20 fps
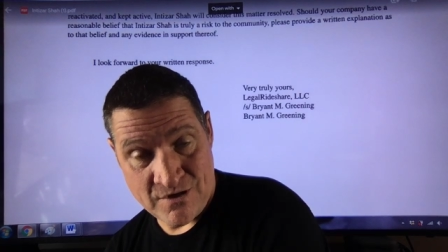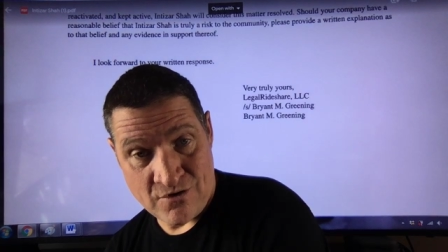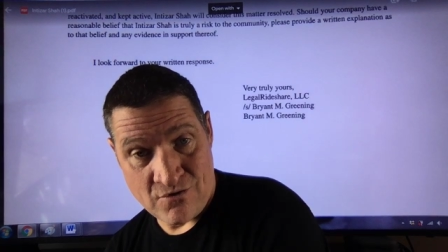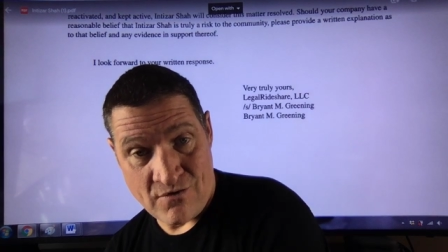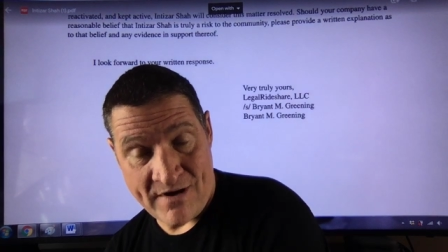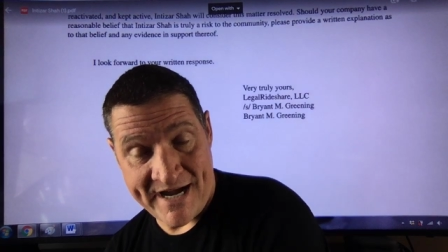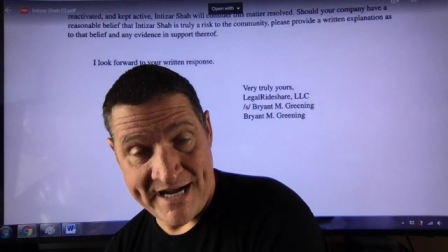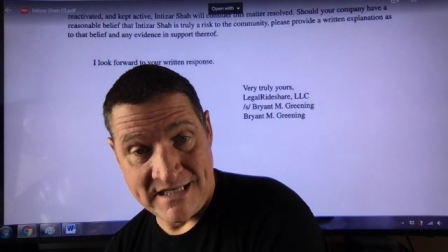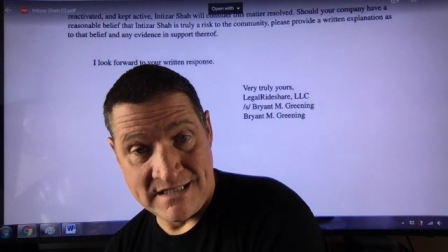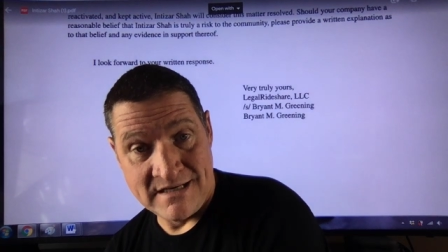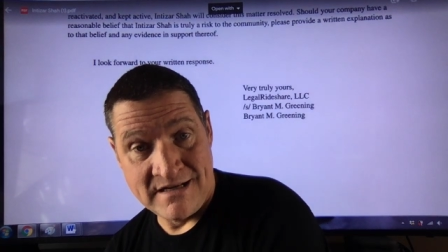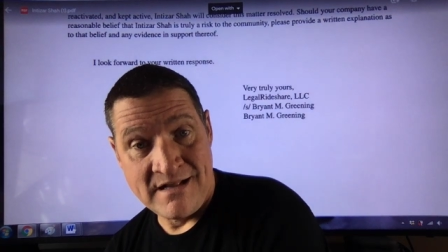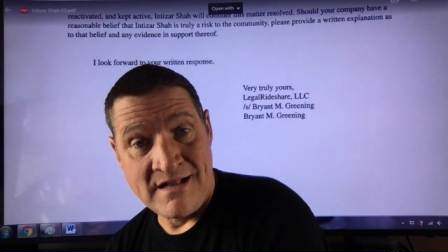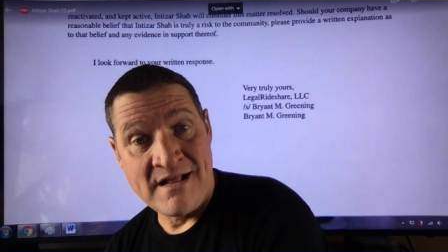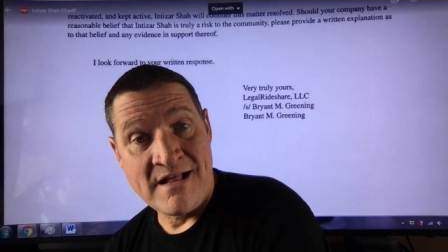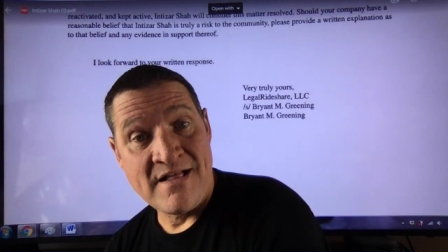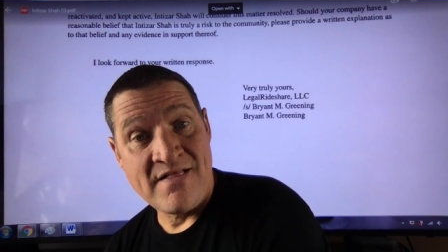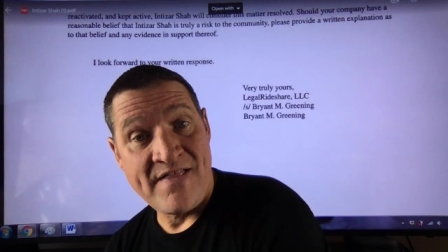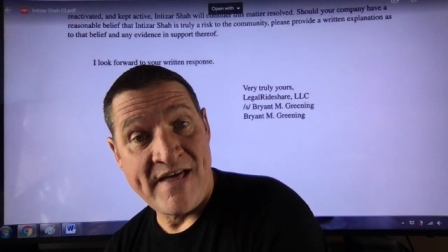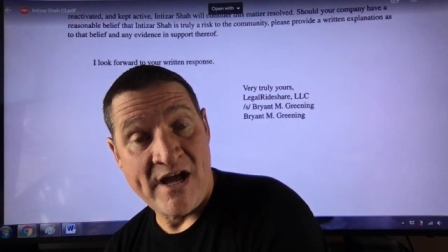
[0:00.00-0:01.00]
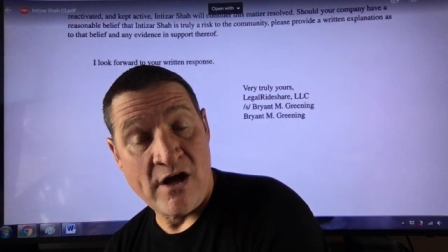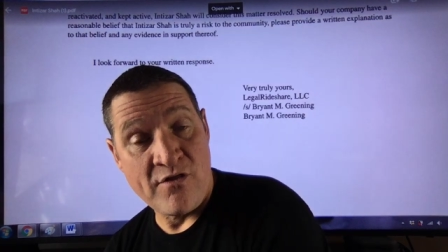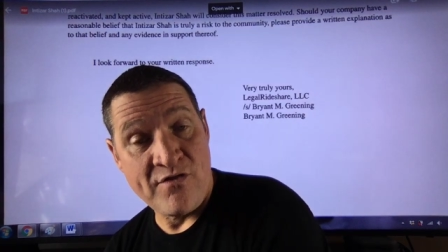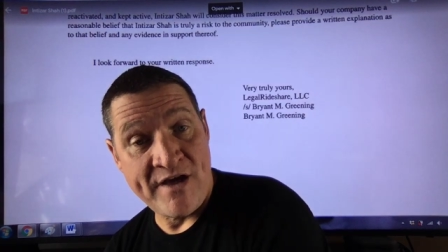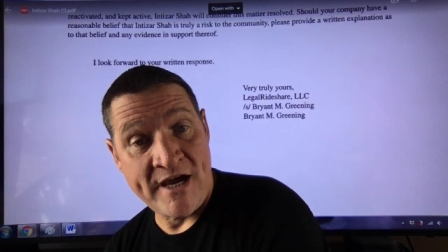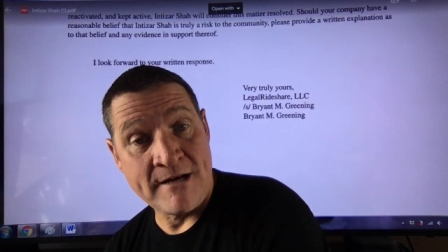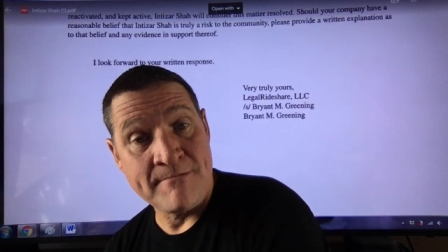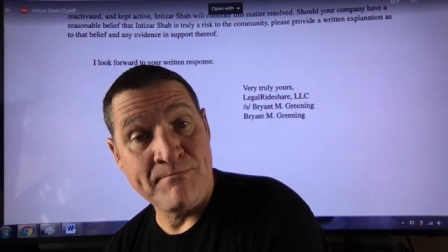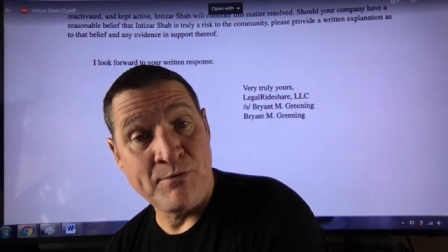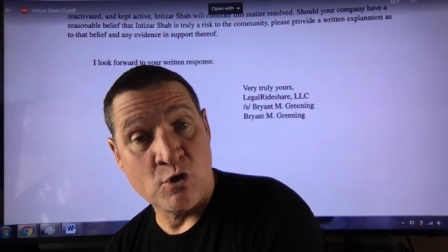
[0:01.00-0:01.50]
right? They are
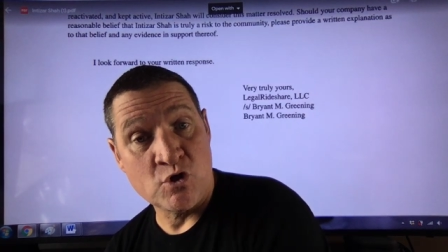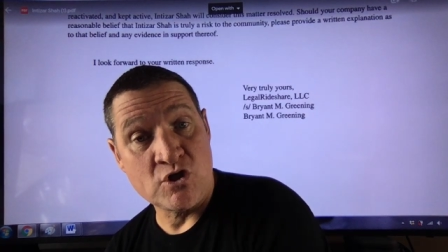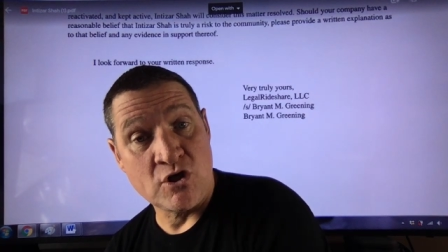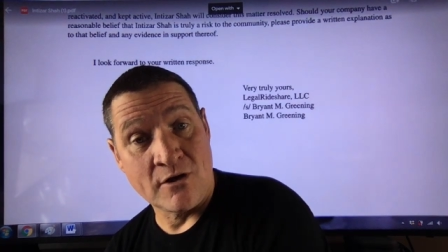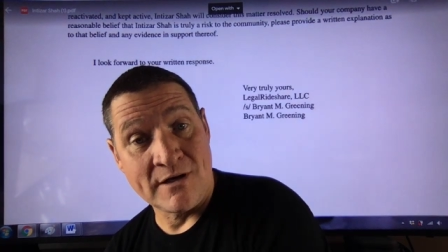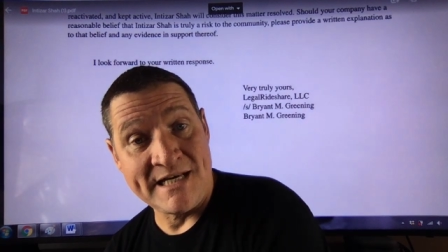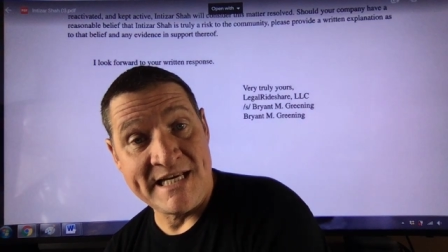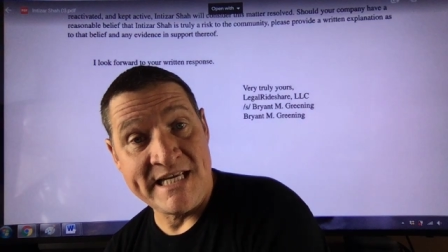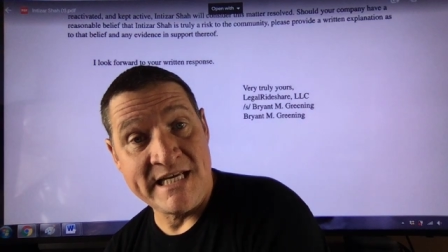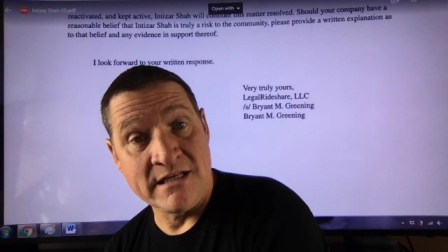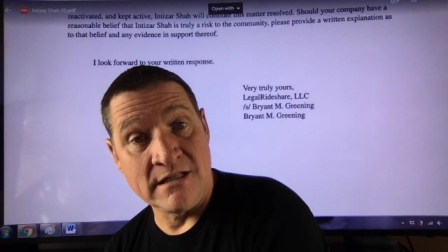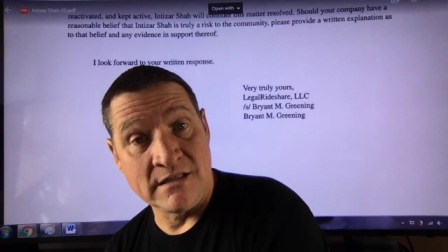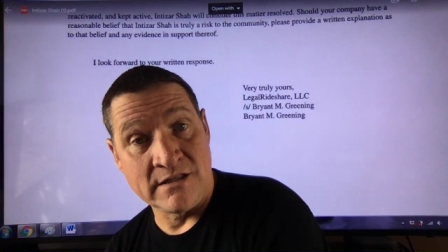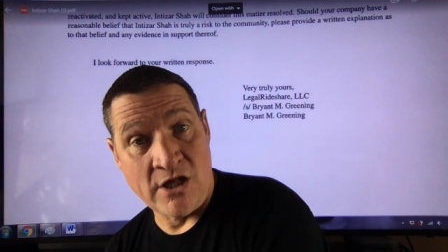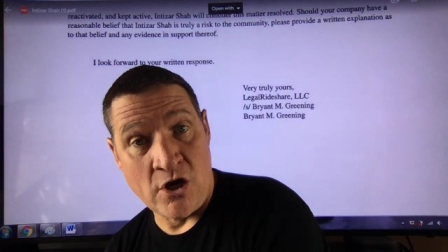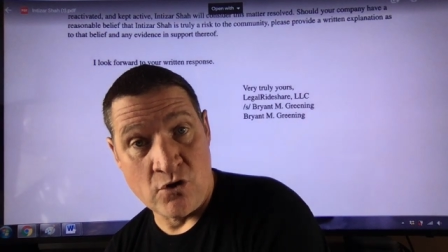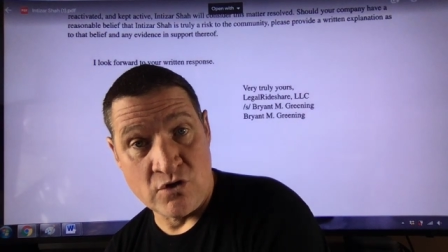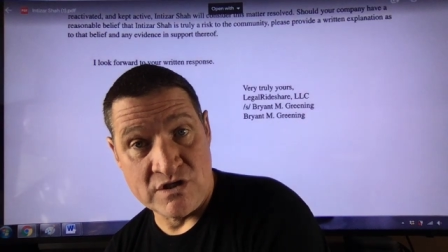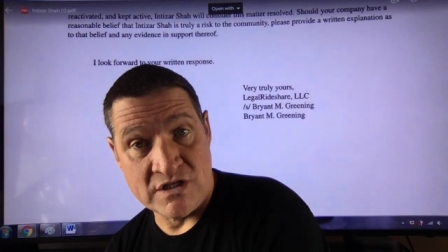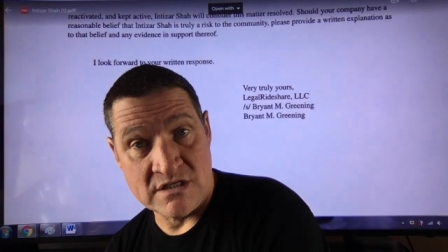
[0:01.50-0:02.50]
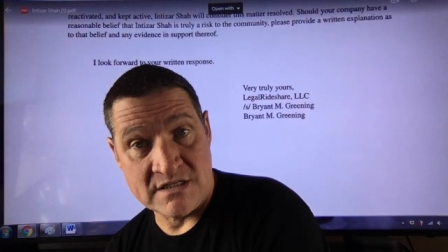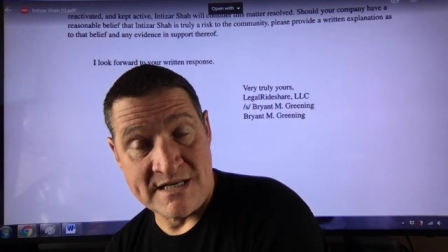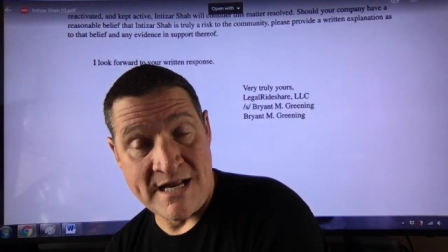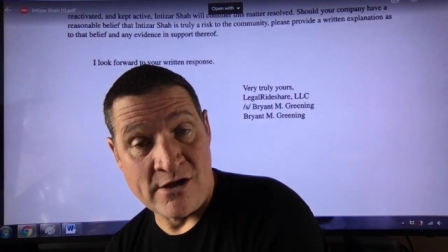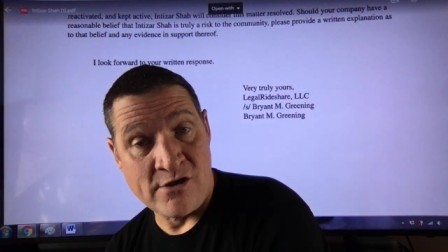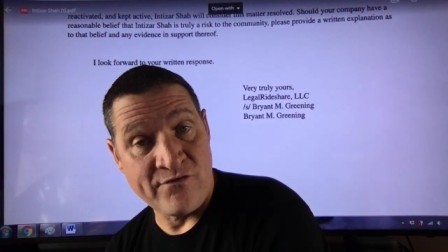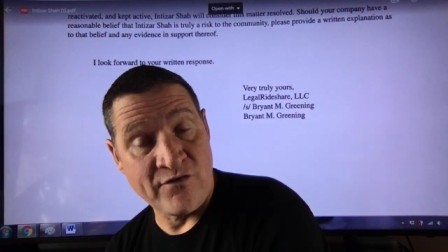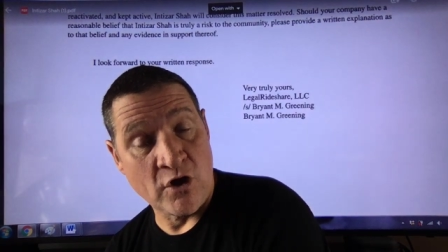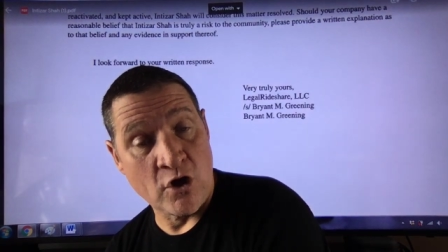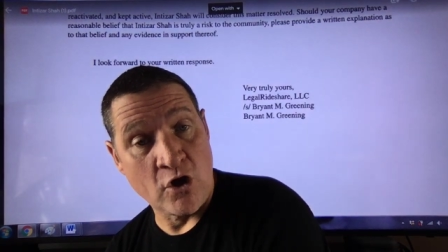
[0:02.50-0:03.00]
then put on legal notice. Now,
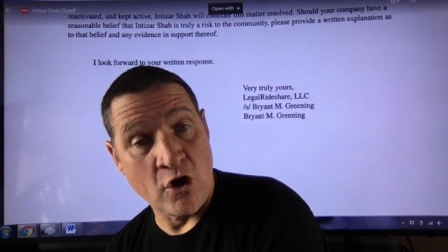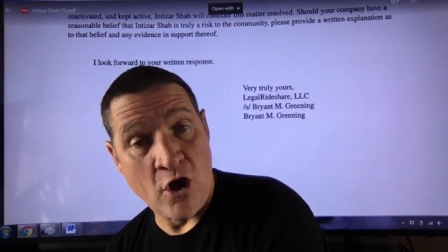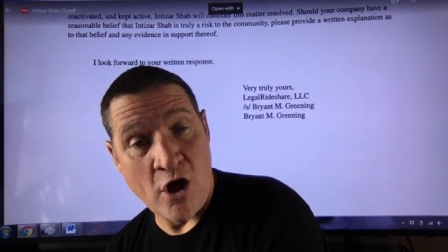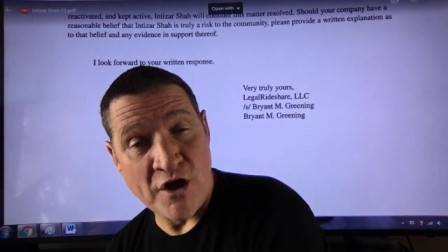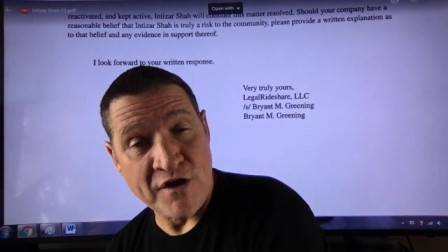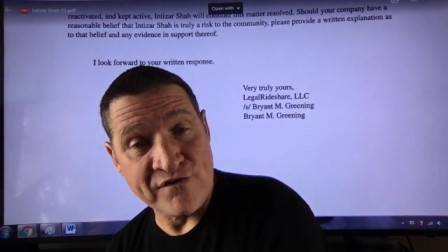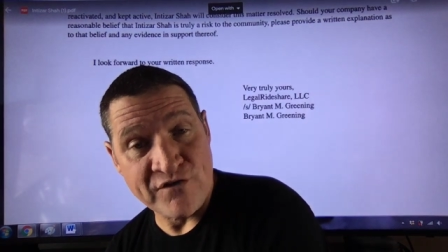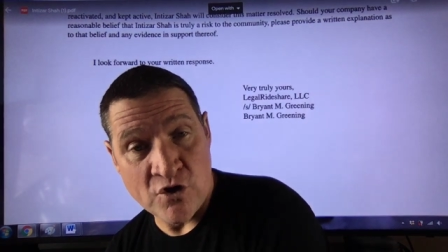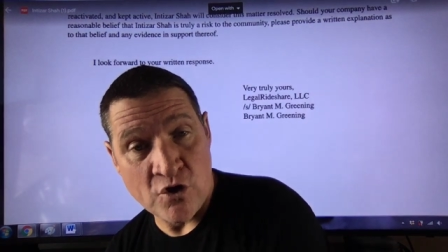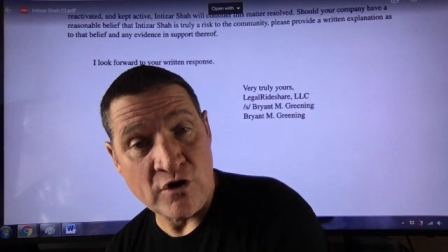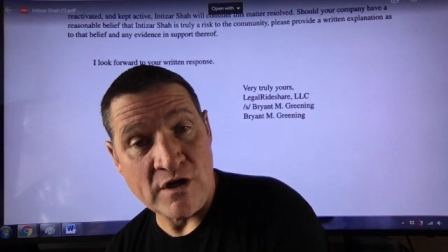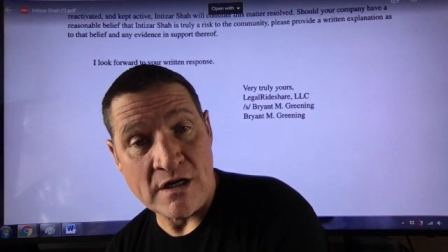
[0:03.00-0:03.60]
you've got a lot of good